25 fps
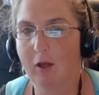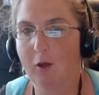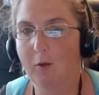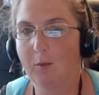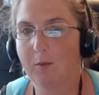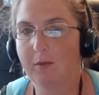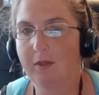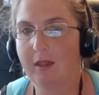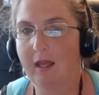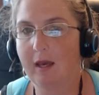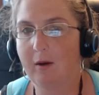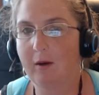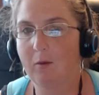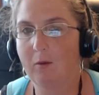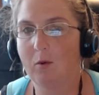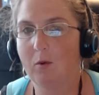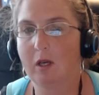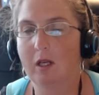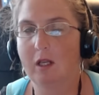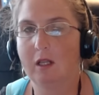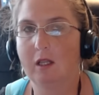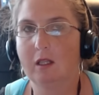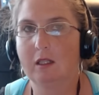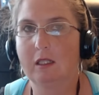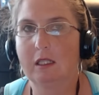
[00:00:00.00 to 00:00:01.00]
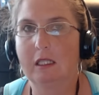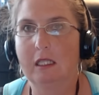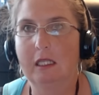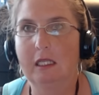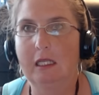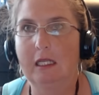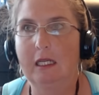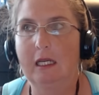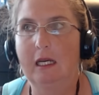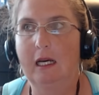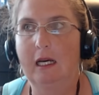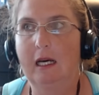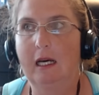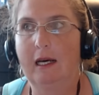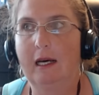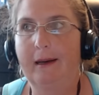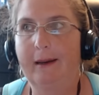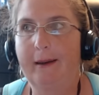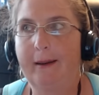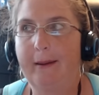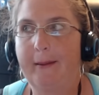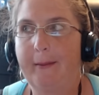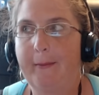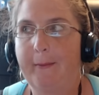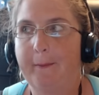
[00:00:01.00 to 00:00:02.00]
of help that will.
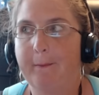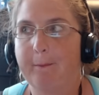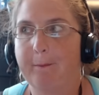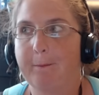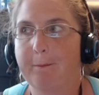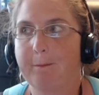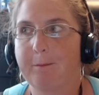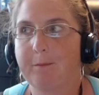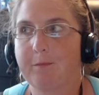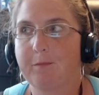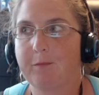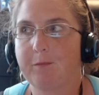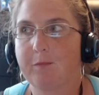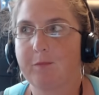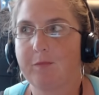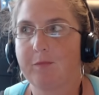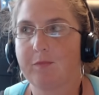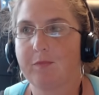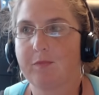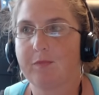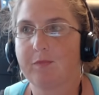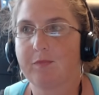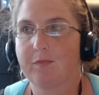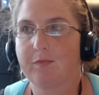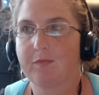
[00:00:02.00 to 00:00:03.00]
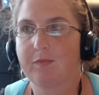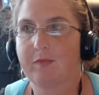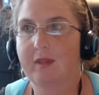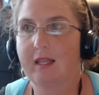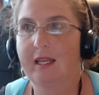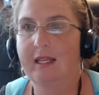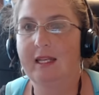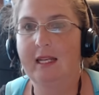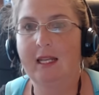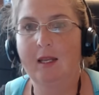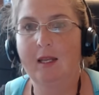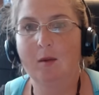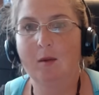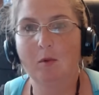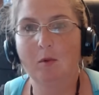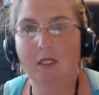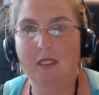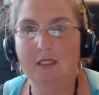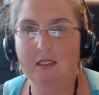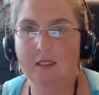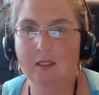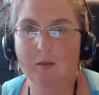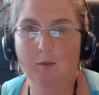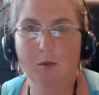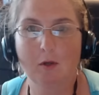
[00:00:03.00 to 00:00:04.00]
Um,
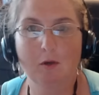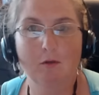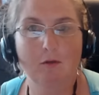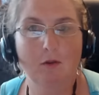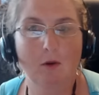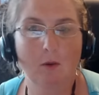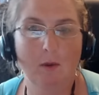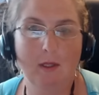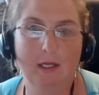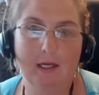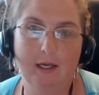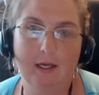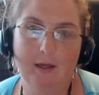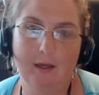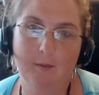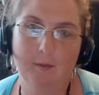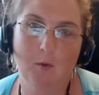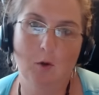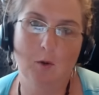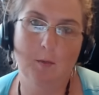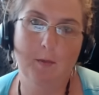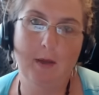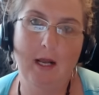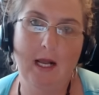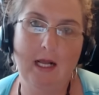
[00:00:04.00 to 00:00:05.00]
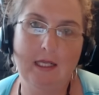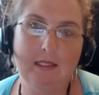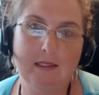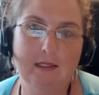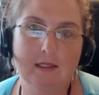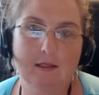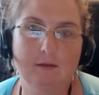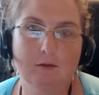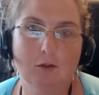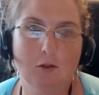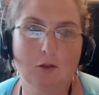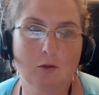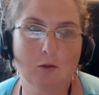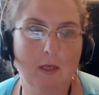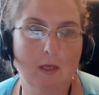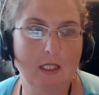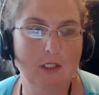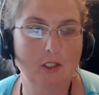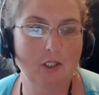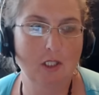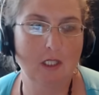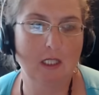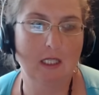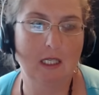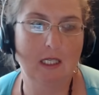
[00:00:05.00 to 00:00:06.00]
enable us to move forward in a more positive
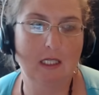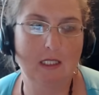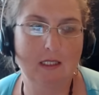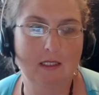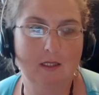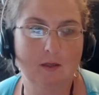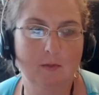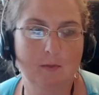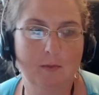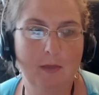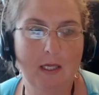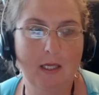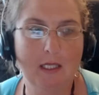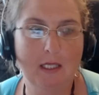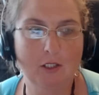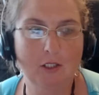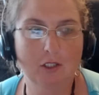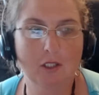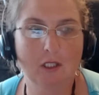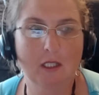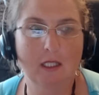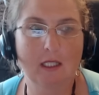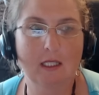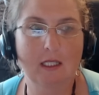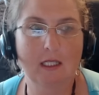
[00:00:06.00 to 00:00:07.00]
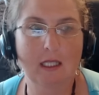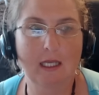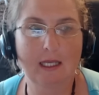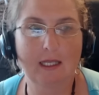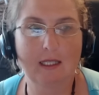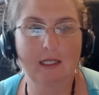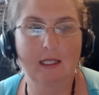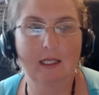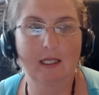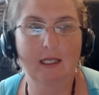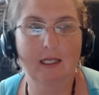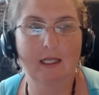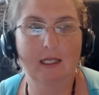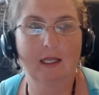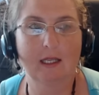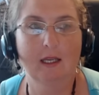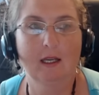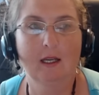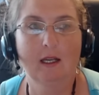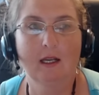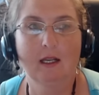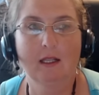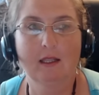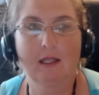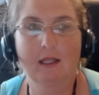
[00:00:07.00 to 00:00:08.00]
direction and especially likely
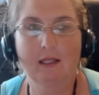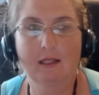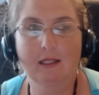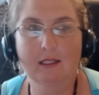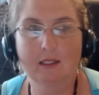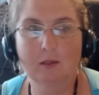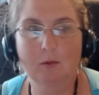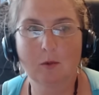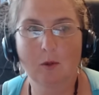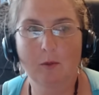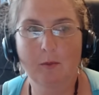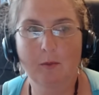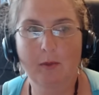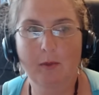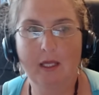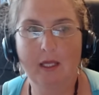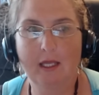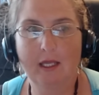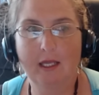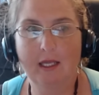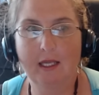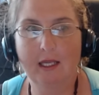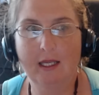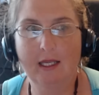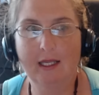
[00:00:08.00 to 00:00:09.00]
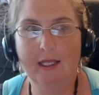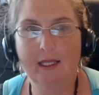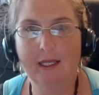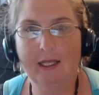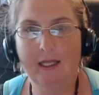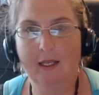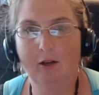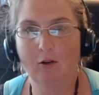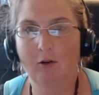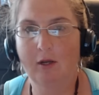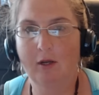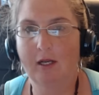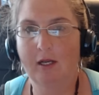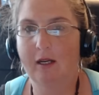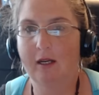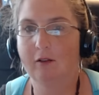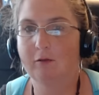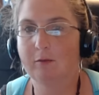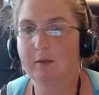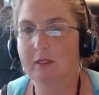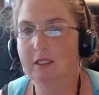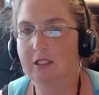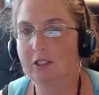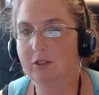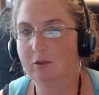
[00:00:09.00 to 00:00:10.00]
that this will be in the area
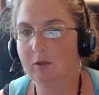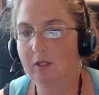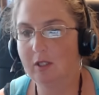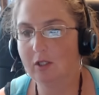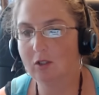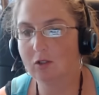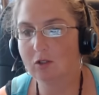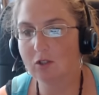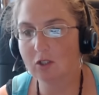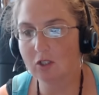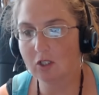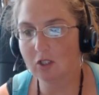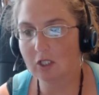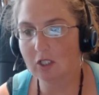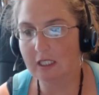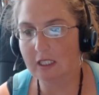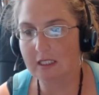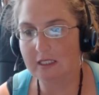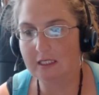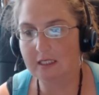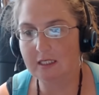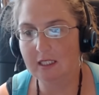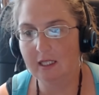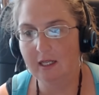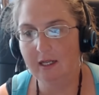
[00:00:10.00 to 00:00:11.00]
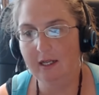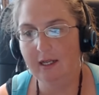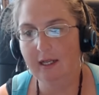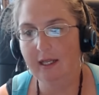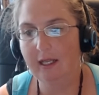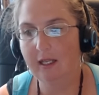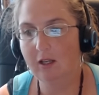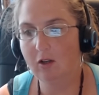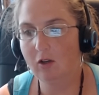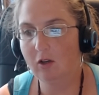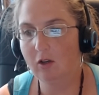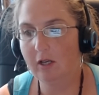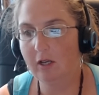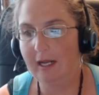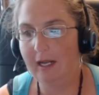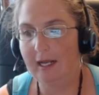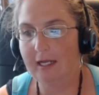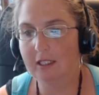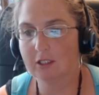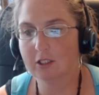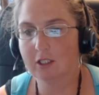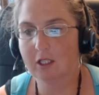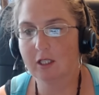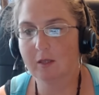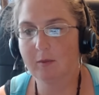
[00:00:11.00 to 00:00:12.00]
of material goods. He could
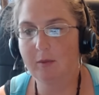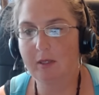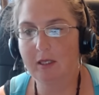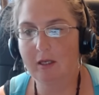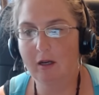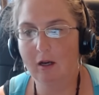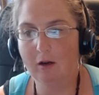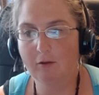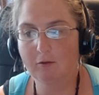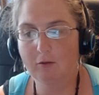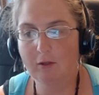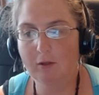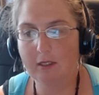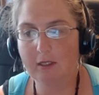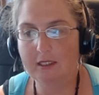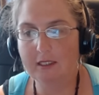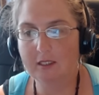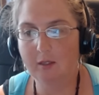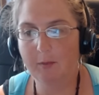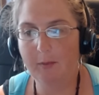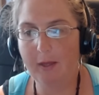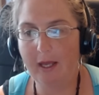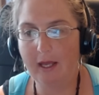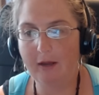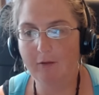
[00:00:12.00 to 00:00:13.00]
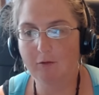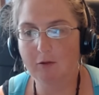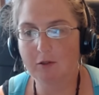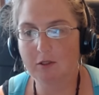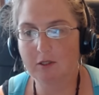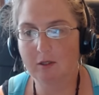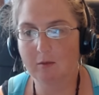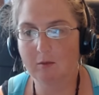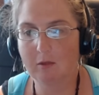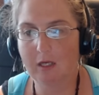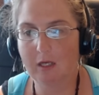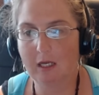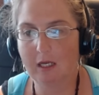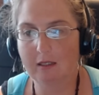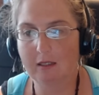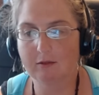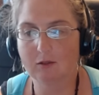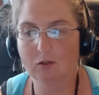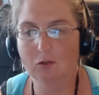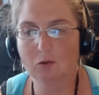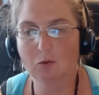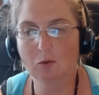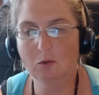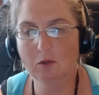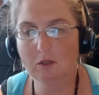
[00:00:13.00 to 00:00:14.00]
actually be offering to pay for some kind
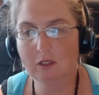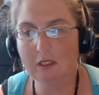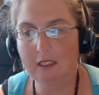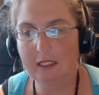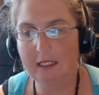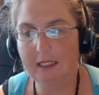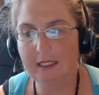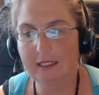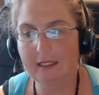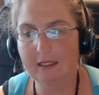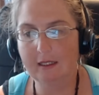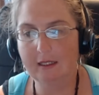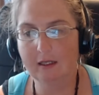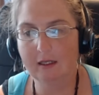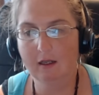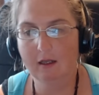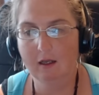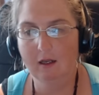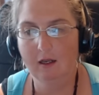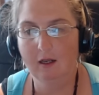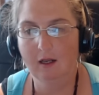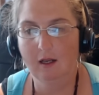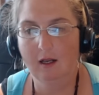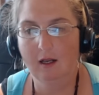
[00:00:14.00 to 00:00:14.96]
of schooling,